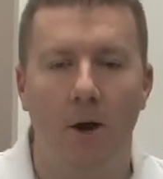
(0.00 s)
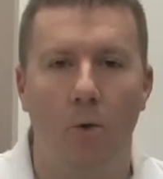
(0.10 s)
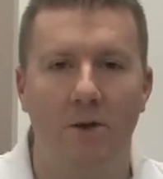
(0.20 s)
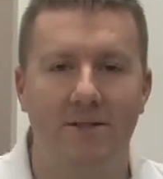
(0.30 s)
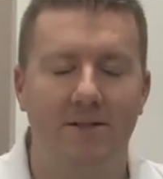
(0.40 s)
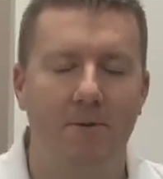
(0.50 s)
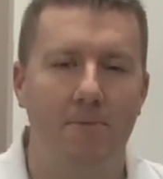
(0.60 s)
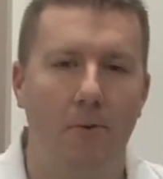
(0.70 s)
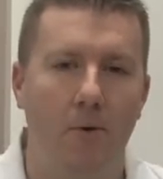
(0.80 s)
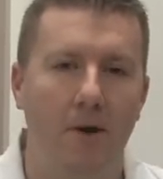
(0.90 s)
Once it's been
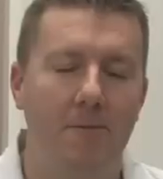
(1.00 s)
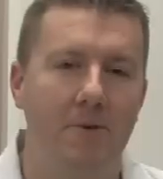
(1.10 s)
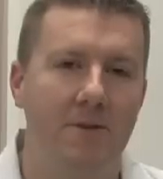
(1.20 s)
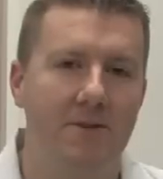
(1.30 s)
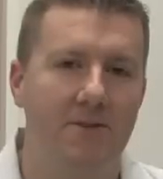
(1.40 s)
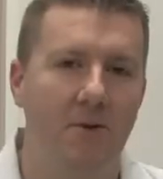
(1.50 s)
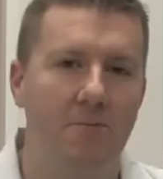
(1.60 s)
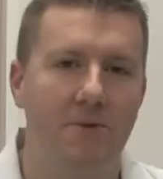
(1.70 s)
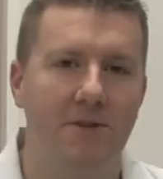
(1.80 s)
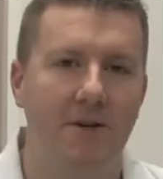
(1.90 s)
poured up in the stone
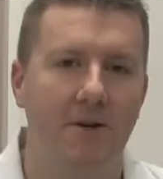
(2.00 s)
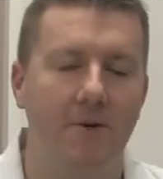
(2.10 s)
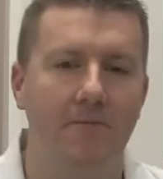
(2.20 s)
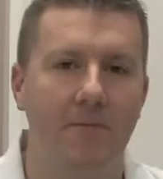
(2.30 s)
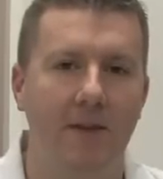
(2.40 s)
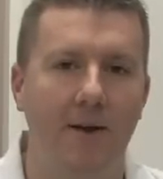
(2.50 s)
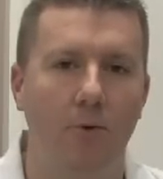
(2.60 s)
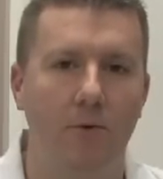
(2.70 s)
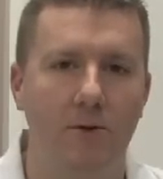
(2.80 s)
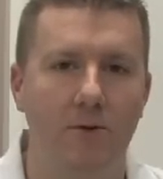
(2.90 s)
material, they
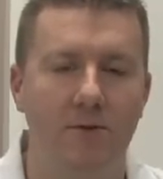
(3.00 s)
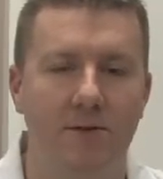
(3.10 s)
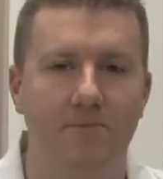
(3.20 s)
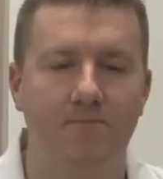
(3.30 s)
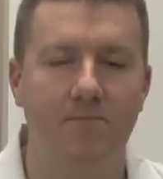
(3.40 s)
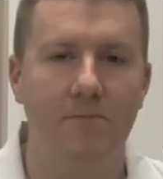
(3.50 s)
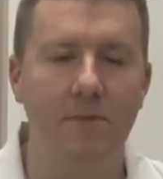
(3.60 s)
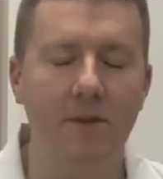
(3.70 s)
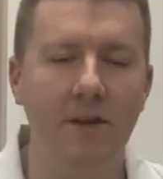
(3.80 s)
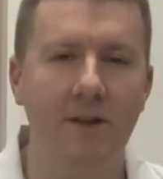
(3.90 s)
will use
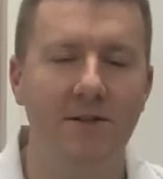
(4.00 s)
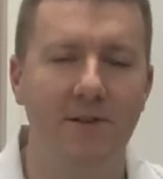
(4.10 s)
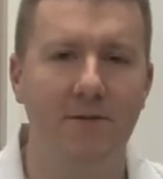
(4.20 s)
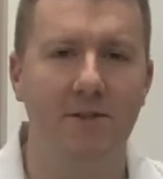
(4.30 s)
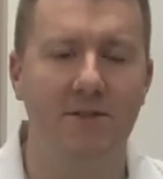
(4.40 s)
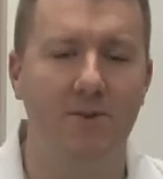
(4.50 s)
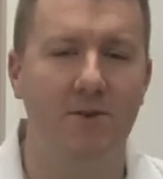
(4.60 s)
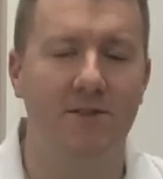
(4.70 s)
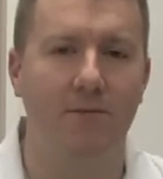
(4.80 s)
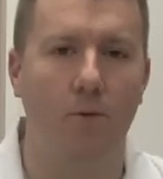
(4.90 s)
different
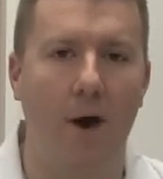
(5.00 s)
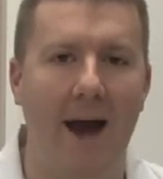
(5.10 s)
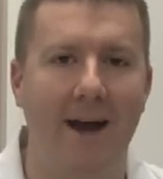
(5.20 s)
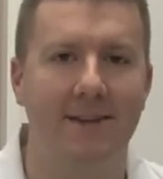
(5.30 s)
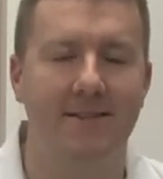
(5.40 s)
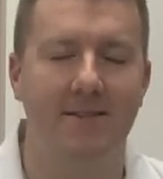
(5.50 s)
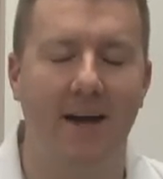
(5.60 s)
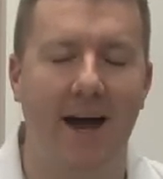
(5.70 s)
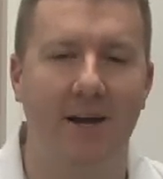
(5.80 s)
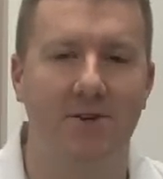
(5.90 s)
sorts of wax
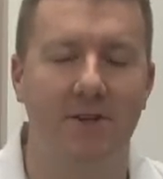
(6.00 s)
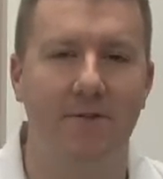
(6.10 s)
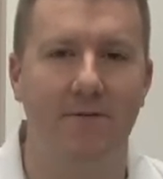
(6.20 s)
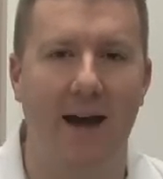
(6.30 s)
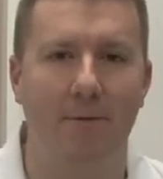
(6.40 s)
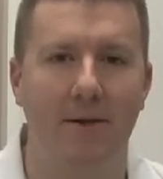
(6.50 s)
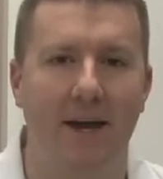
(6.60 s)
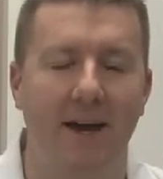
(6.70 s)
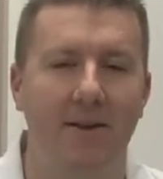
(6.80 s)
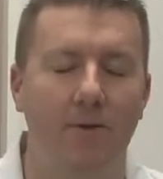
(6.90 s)
to actually
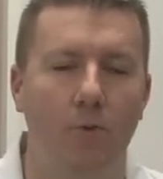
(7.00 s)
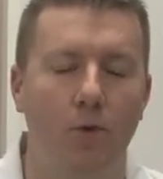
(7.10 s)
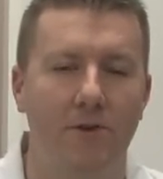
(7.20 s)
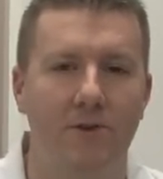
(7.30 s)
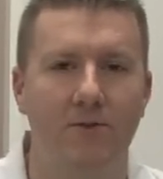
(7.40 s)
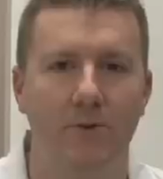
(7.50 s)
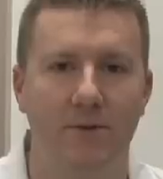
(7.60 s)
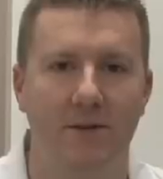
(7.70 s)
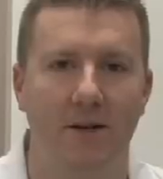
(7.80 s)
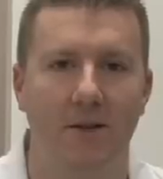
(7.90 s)
fabricate what the tooth
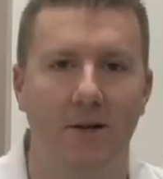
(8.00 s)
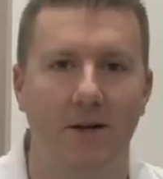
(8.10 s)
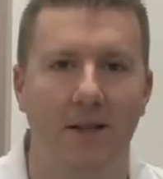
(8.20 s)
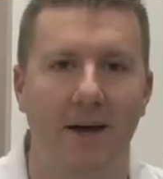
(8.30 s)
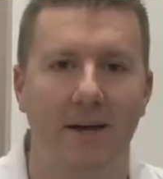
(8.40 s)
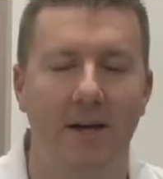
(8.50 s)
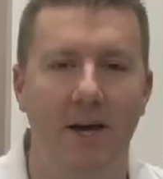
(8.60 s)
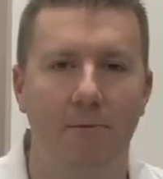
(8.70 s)
is going to look like.